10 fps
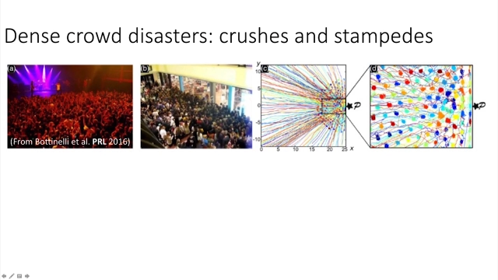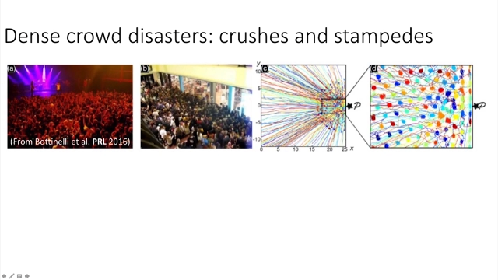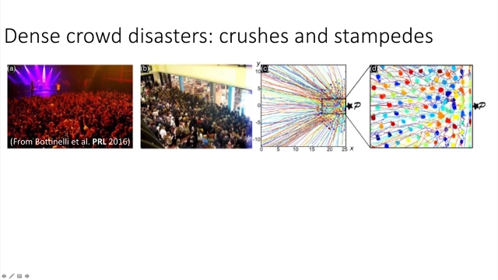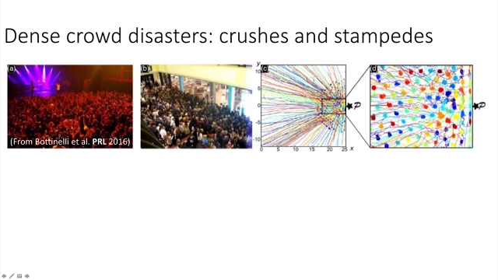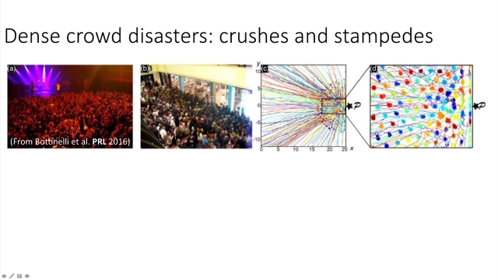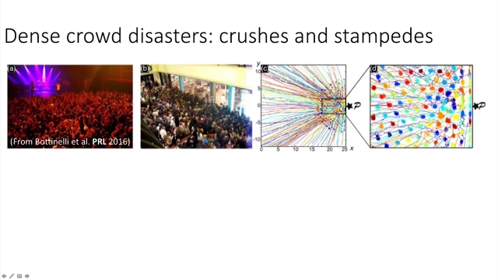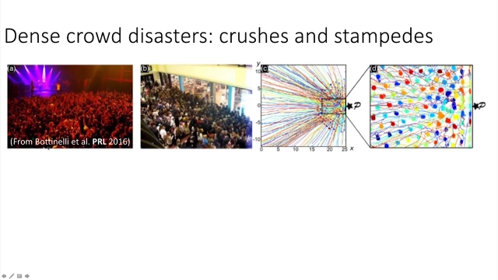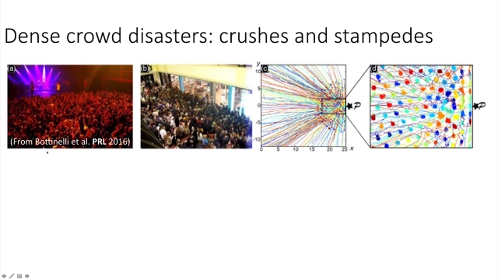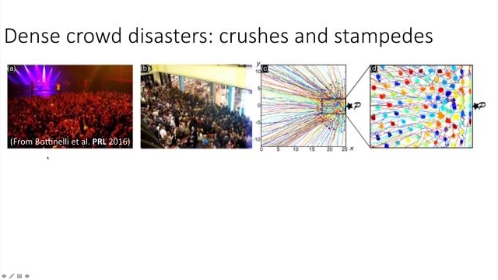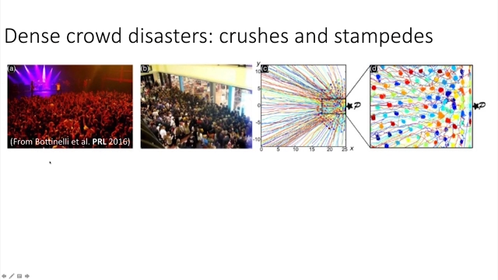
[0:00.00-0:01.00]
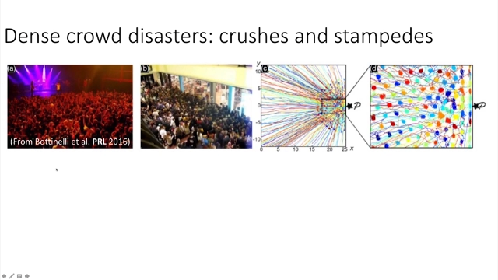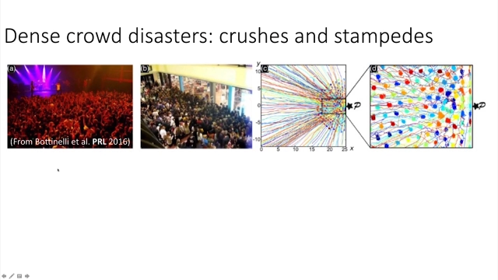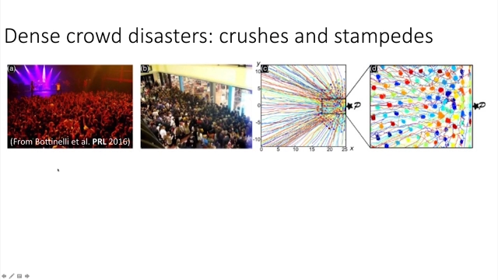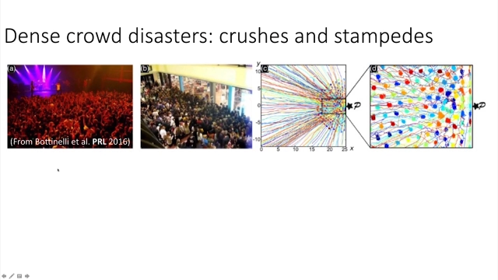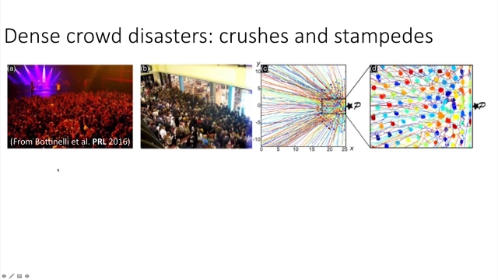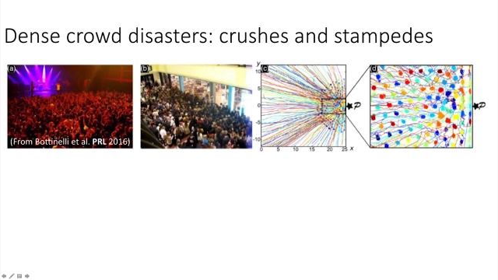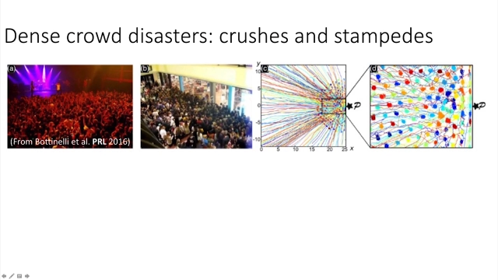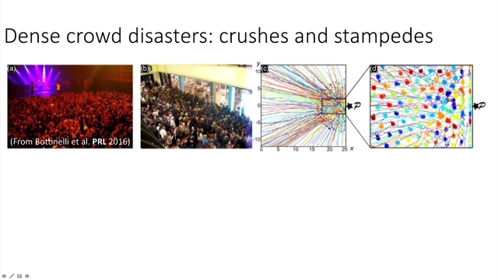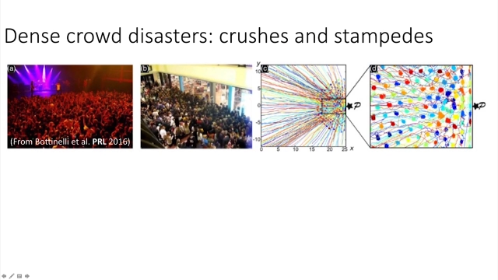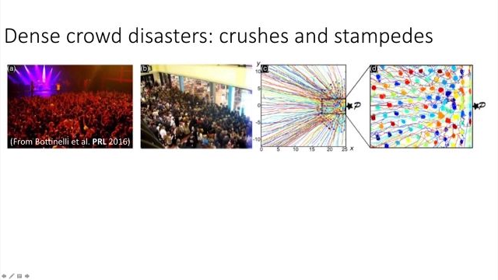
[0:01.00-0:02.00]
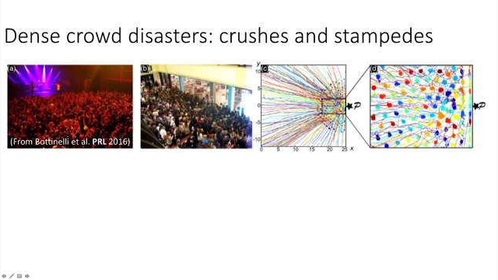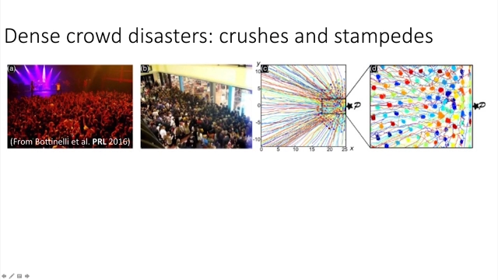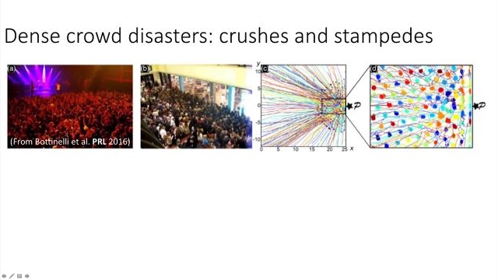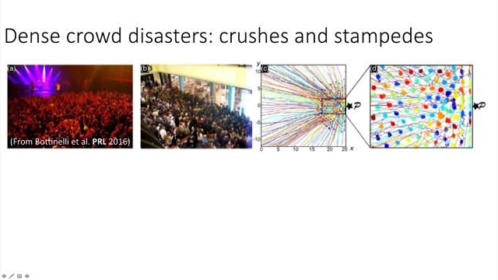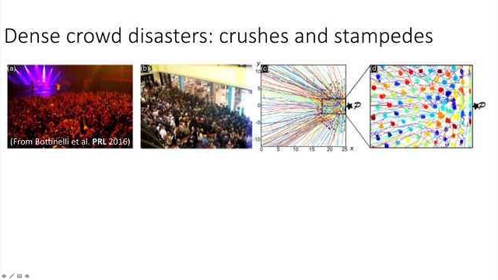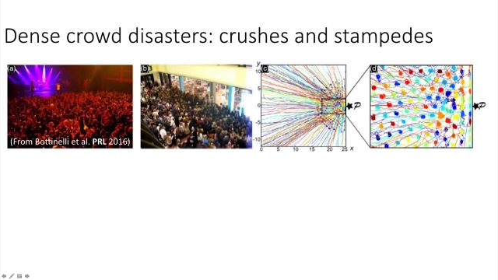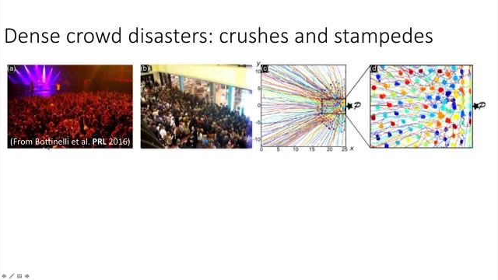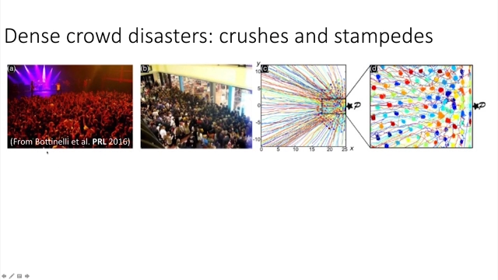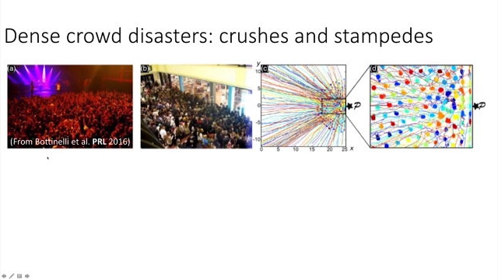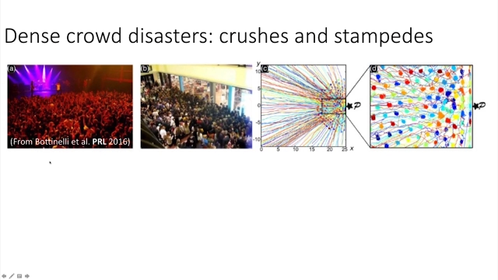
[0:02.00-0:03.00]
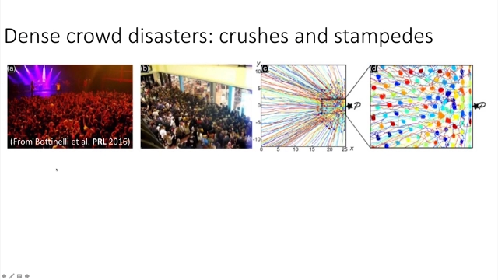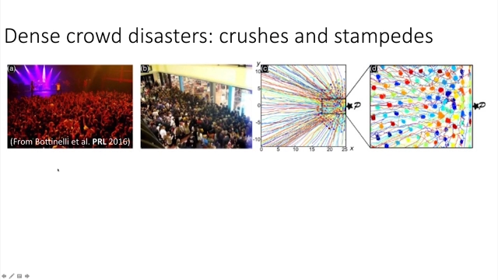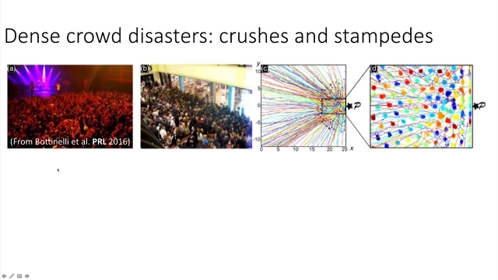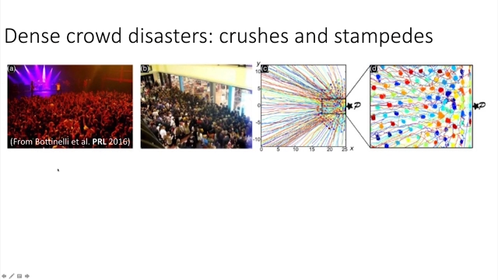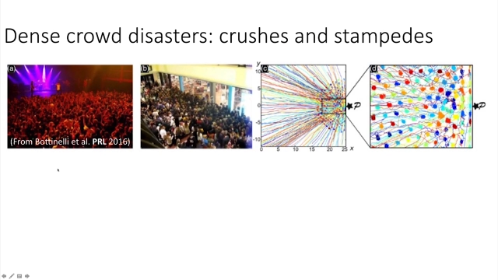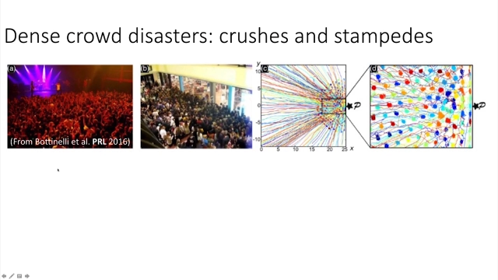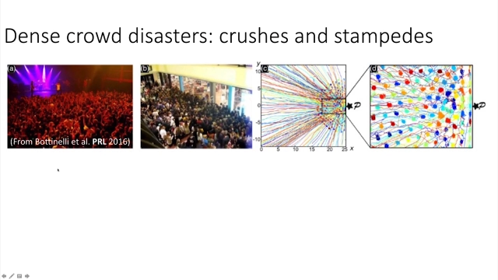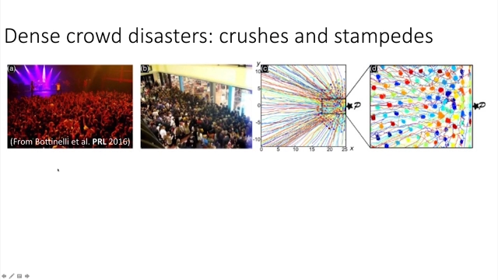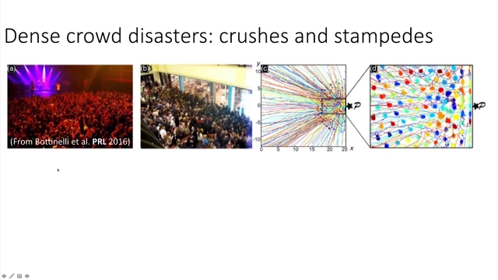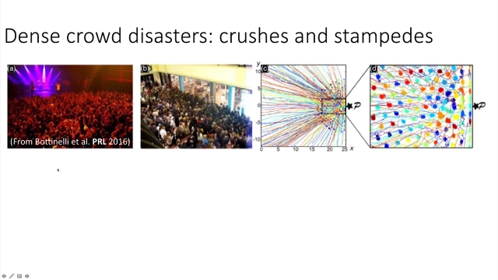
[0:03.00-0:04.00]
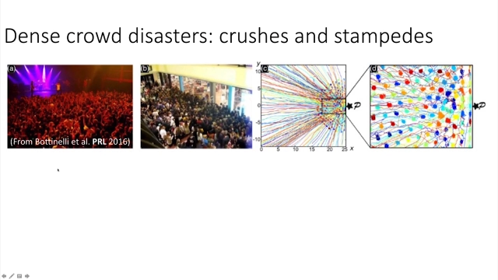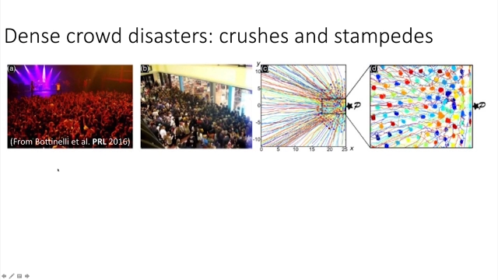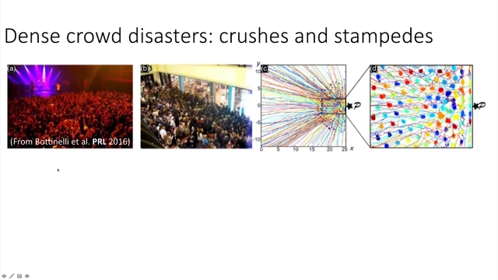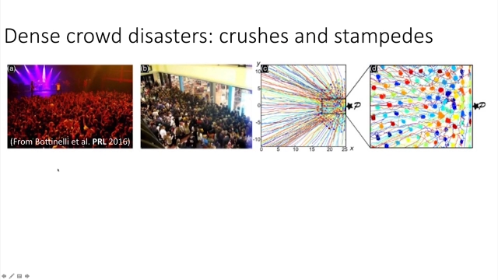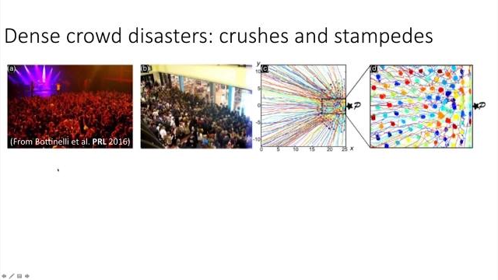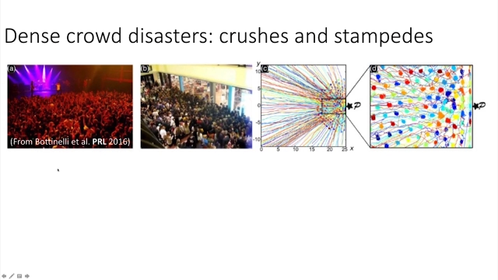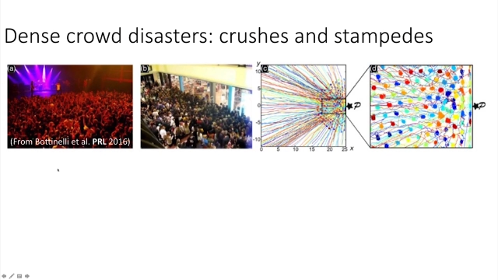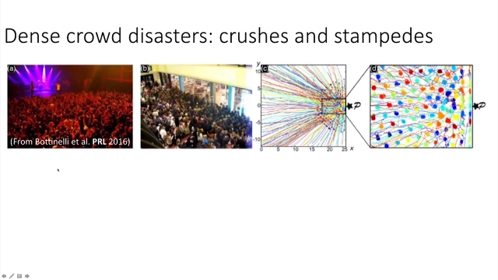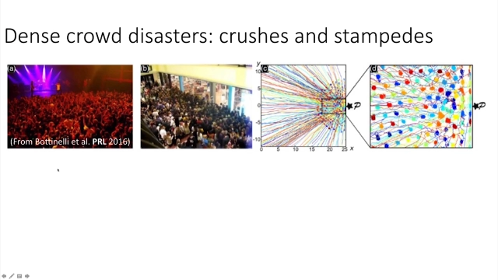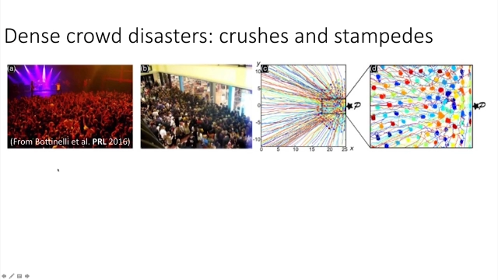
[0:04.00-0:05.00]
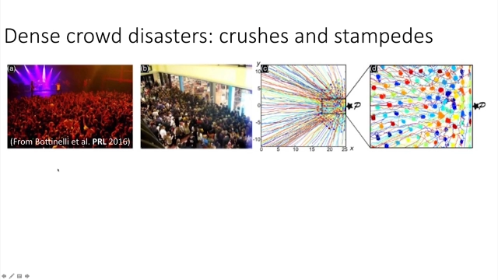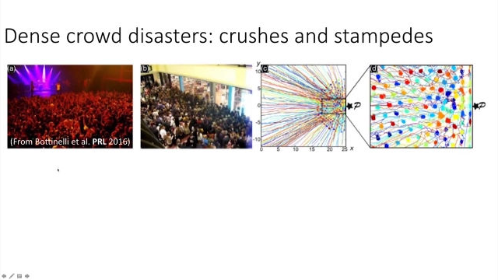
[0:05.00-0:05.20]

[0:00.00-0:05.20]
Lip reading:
(no speaker visible)